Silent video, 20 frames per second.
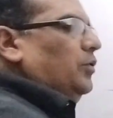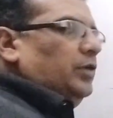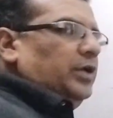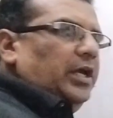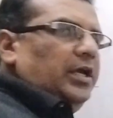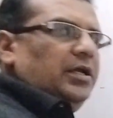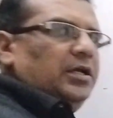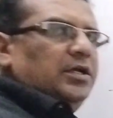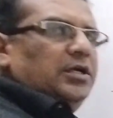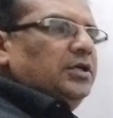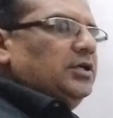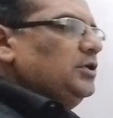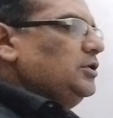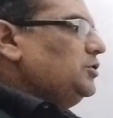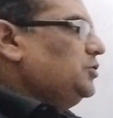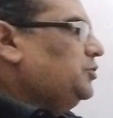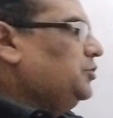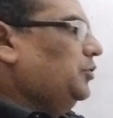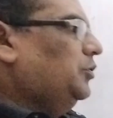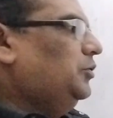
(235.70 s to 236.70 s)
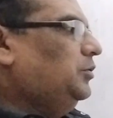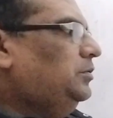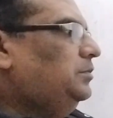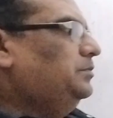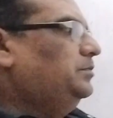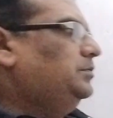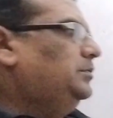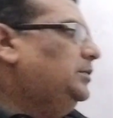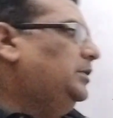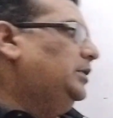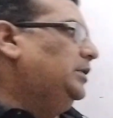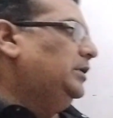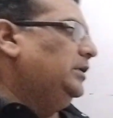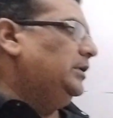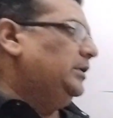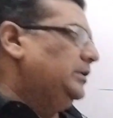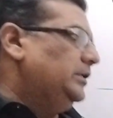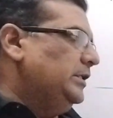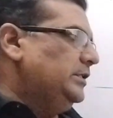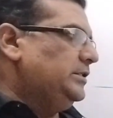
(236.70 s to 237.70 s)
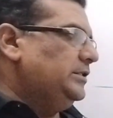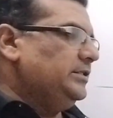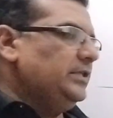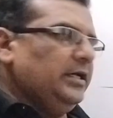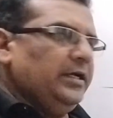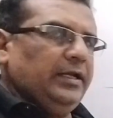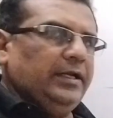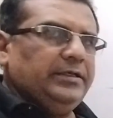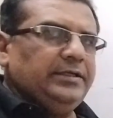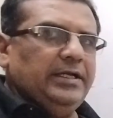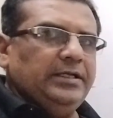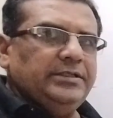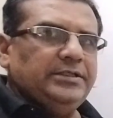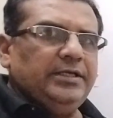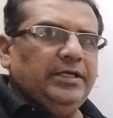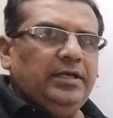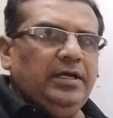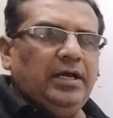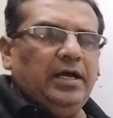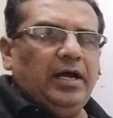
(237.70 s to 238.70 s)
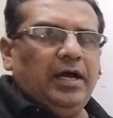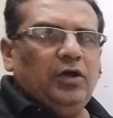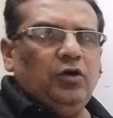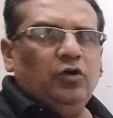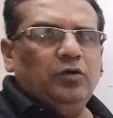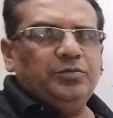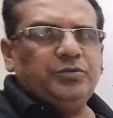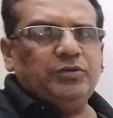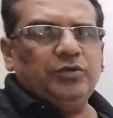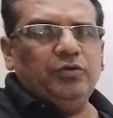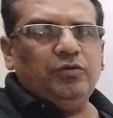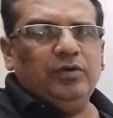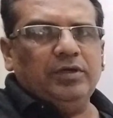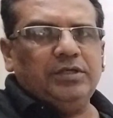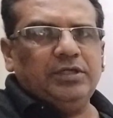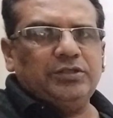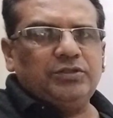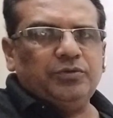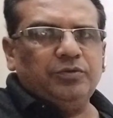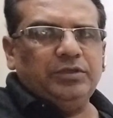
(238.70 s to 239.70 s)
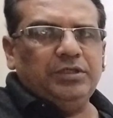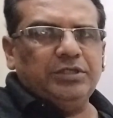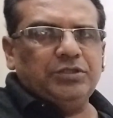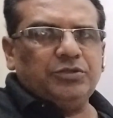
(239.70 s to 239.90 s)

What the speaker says: Okay, so this is the correct answer. I hope so you understood